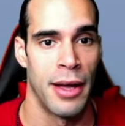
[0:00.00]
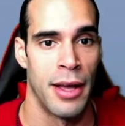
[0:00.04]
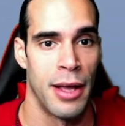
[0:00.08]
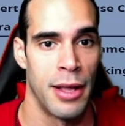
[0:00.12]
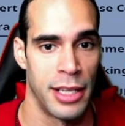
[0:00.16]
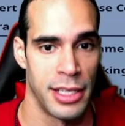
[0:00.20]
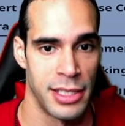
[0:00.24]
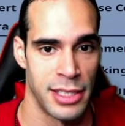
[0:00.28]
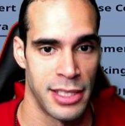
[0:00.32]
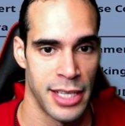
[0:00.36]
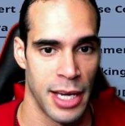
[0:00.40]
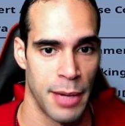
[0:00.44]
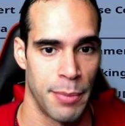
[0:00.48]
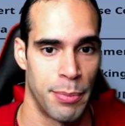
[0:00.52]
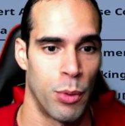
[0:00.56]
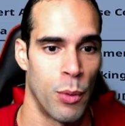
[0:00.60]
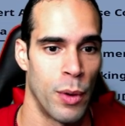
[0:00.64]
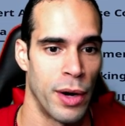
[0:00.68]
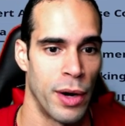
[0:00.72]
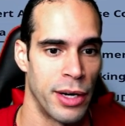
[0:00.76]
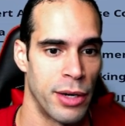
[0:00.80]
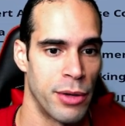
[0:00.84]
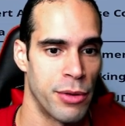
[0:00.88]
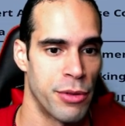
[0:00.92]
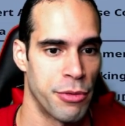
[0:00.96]
Let's say
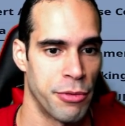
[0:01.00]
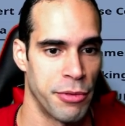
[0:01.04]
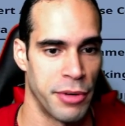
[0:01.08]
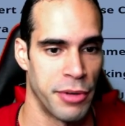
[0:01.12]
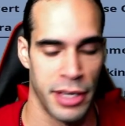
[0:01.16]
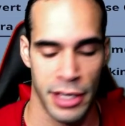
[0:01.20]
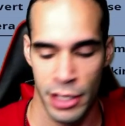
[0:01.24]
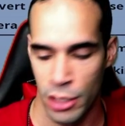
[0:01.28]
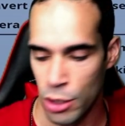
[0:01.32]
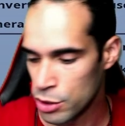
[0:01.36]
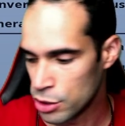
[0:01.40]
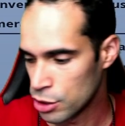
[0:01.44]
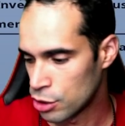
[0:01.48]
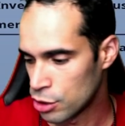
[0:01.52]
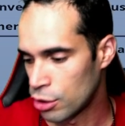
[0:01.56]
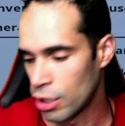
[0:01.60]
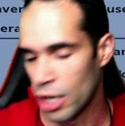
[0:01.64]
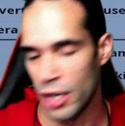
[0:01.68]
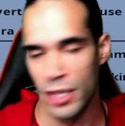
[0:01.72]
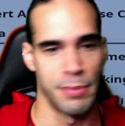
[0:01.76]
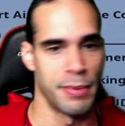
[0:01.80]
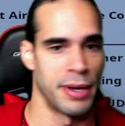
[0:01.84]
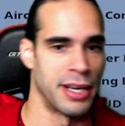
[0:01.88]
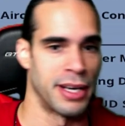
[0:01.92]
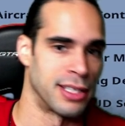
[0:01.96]
0.03 goes
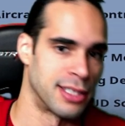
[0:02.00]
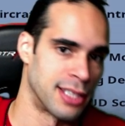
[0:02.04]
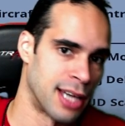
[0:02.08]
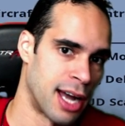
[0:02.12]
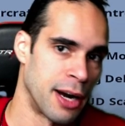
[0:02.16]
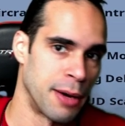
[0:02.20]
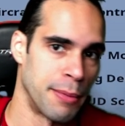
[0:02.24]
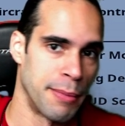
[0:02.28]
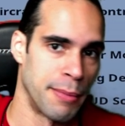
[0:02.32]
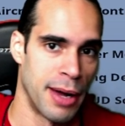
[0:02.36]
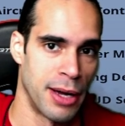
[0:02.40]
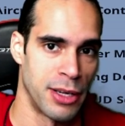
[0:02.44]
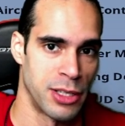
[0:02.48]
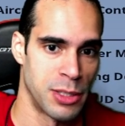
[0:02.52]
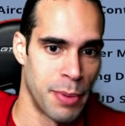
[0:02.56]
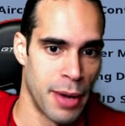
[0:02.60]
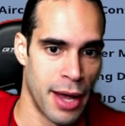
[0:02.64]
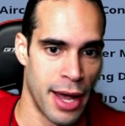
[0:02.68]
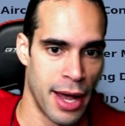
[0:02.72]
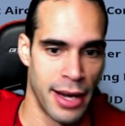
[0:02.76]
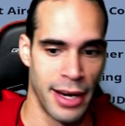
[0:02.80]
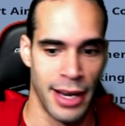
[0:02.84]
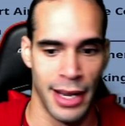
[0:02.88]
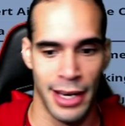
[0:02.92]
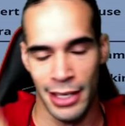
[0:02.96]
across my entire mouse
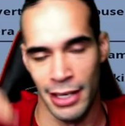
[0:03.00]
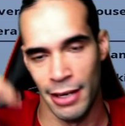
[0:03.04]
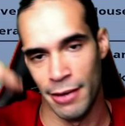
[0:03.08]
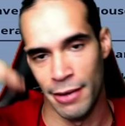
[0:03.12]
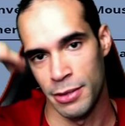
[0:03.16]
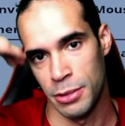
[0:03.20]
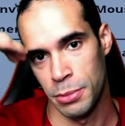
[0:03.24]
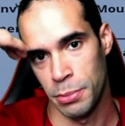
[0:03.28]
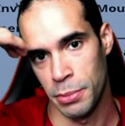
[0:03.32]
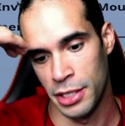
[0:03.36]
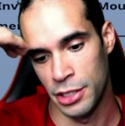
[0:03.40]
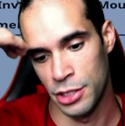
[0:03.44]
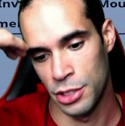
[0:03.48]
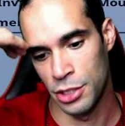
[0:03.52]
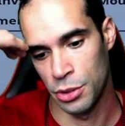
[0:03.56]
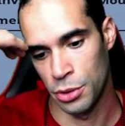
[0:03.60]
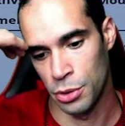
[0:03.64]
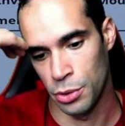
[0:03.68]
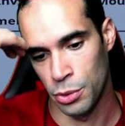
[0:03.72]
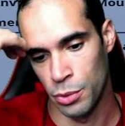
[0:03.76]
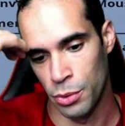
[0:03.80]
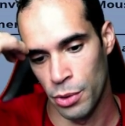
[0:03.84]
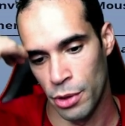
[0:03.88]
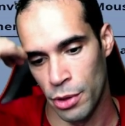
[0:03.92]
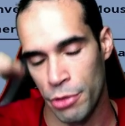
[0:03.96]
pad and gives me
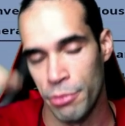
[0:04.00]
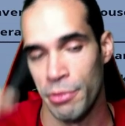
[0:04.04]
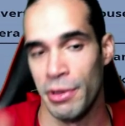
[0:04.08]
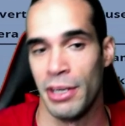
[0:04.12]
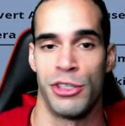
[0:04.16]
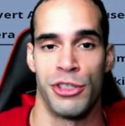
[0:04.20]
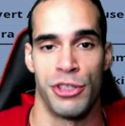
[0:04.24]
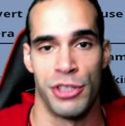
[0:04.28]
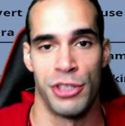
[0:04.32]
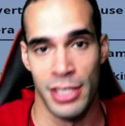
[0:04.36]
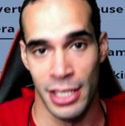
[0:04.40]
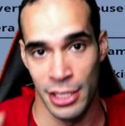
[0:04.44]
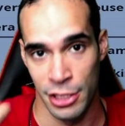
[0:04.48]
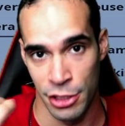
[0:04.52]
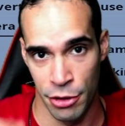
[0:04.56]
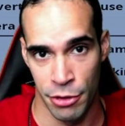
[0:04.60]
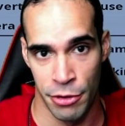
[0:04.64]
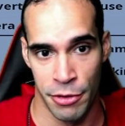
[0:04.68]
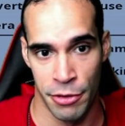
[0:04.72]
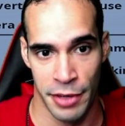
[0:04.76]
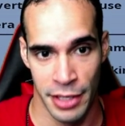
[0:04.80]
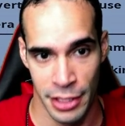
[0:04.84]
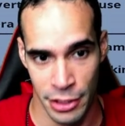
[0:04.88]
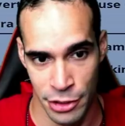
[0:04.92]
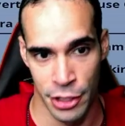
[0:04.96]
to a
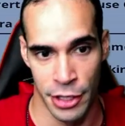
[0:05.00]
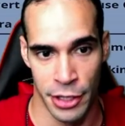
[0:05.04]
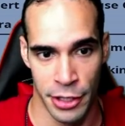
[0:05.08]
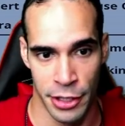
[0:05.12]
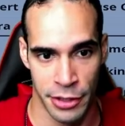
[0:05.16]
360-degree turn.